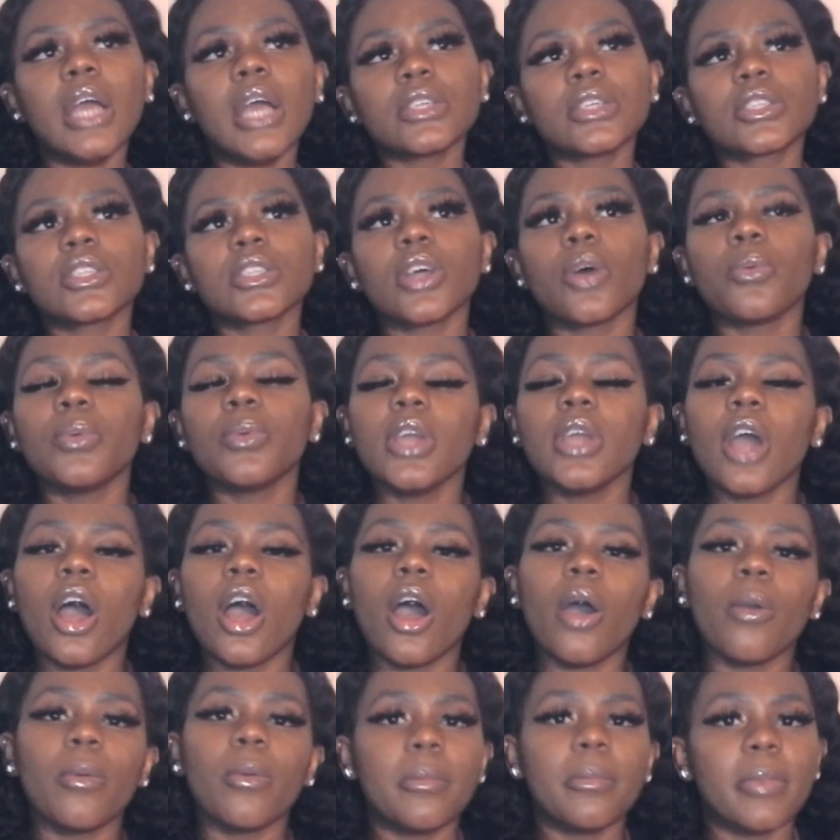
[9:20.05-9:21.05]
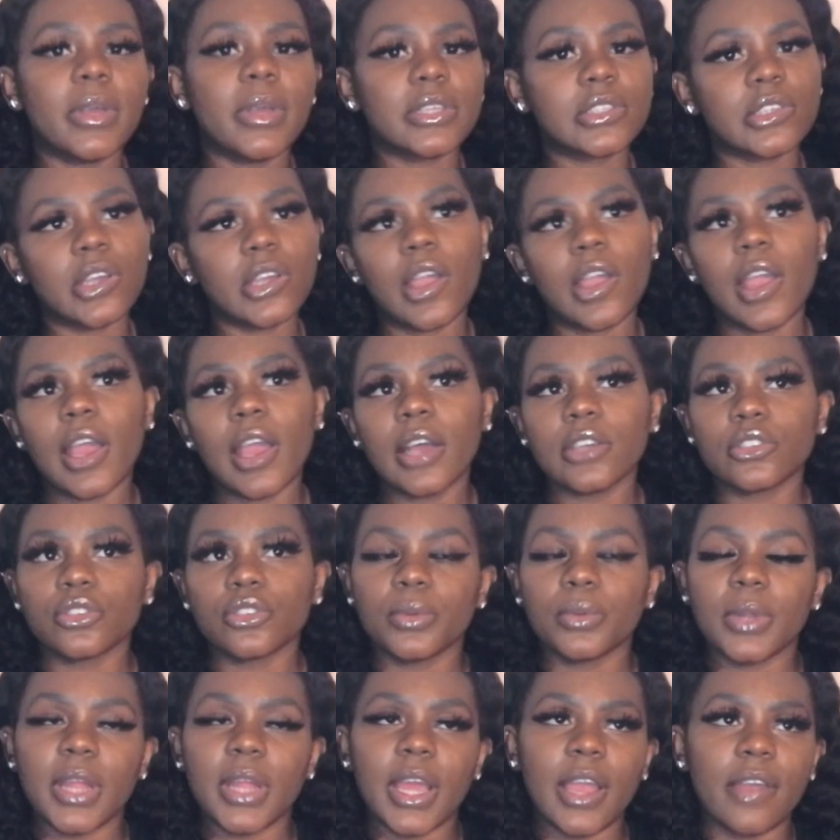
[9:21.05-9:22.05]
So we all went back to her house or
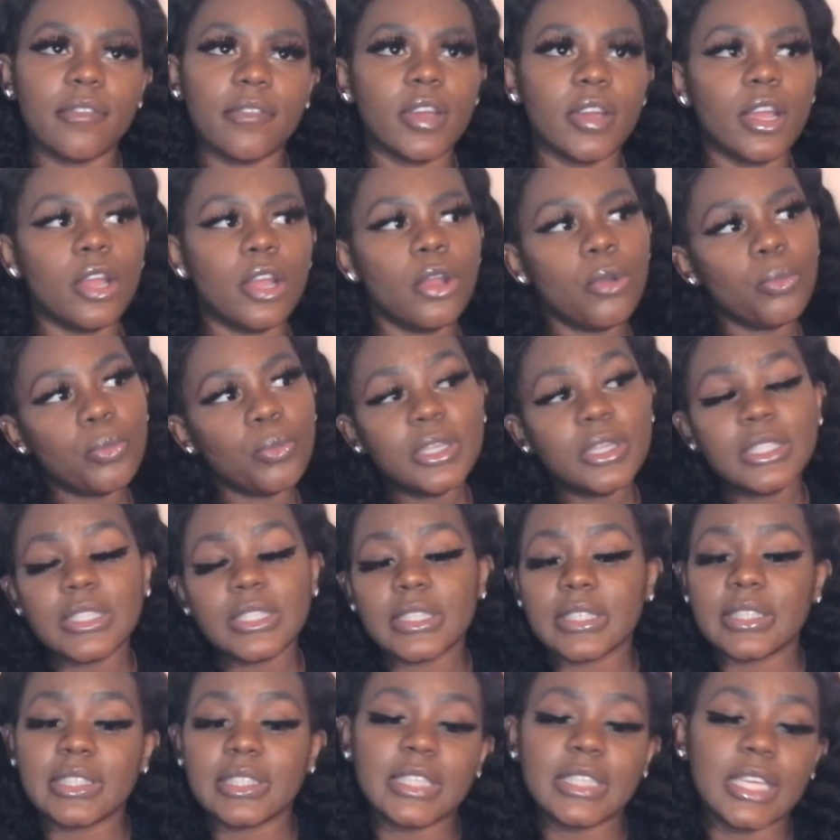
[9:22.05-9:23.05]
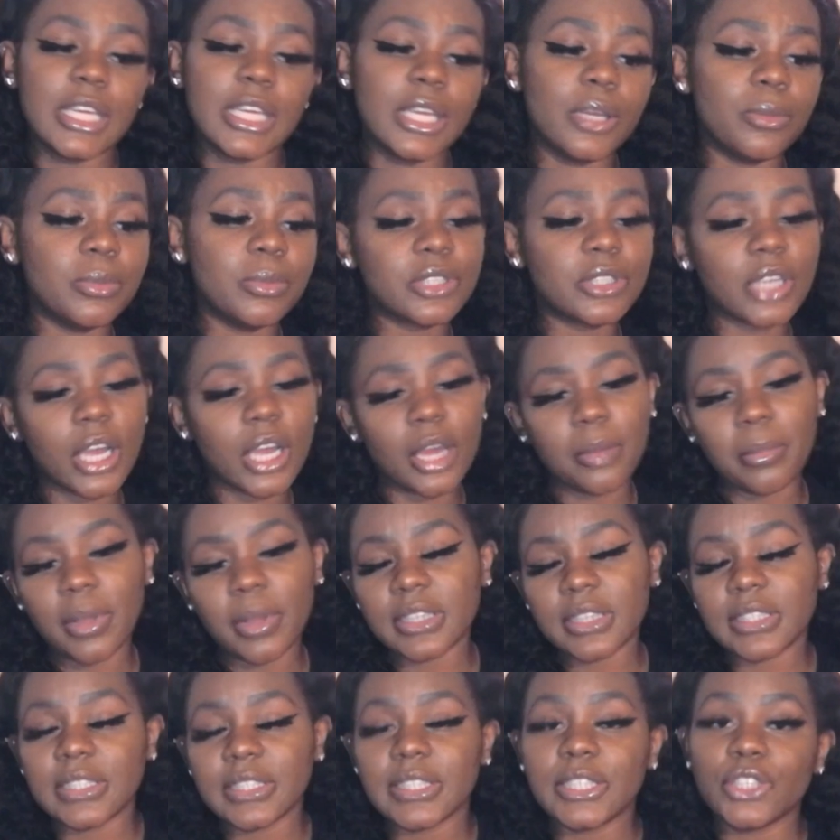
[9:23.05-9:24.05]
whatever. We talking
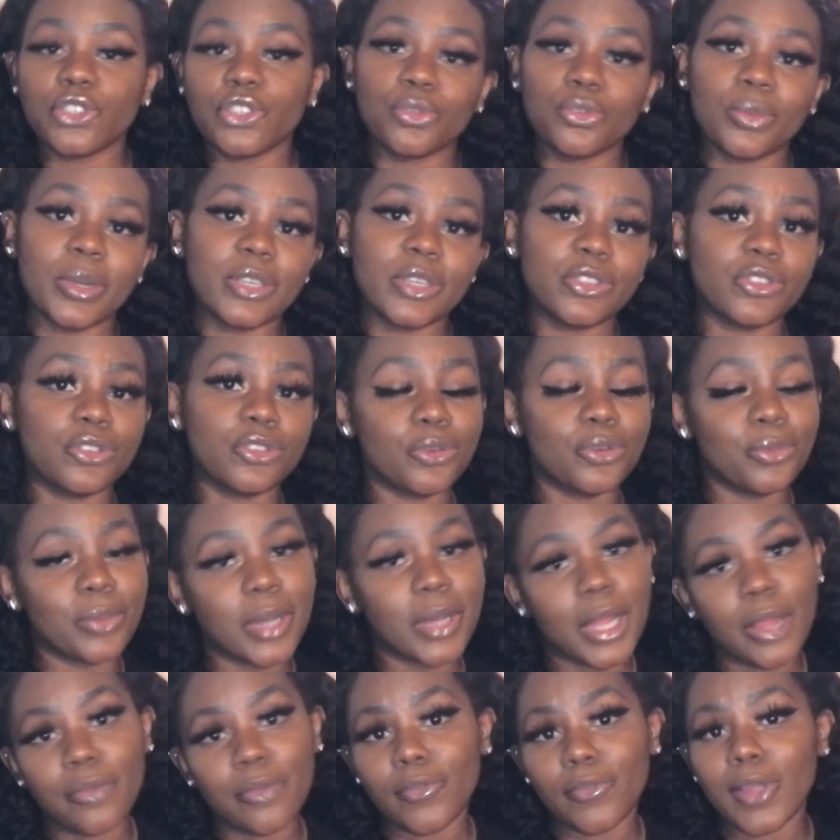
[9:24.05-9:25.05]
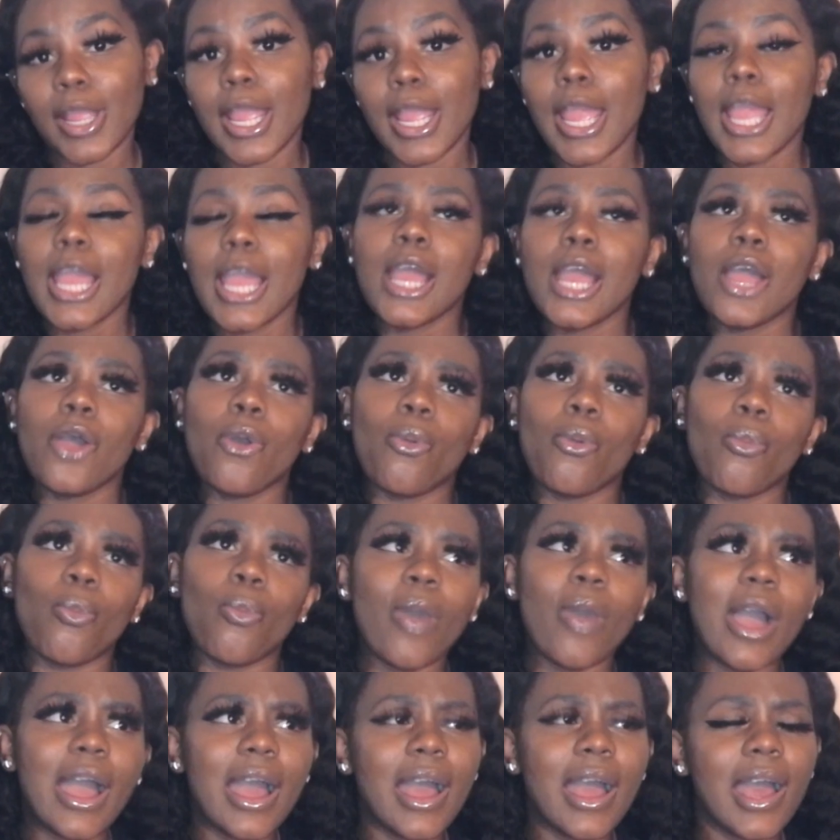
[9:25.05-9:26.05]
about the situation or whatever.
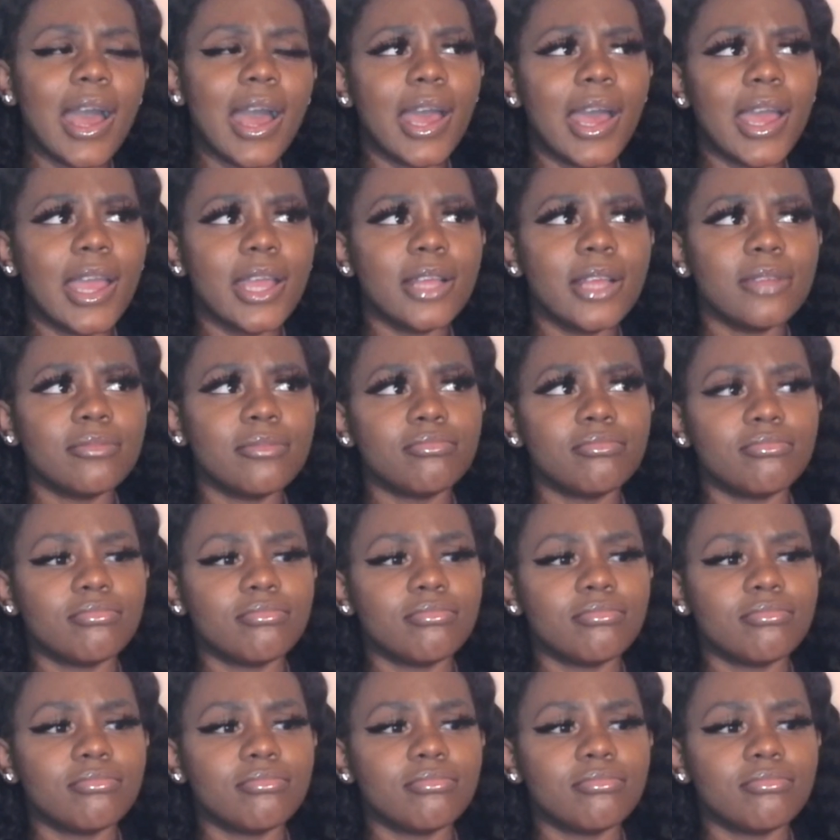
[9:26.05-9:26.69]
Why?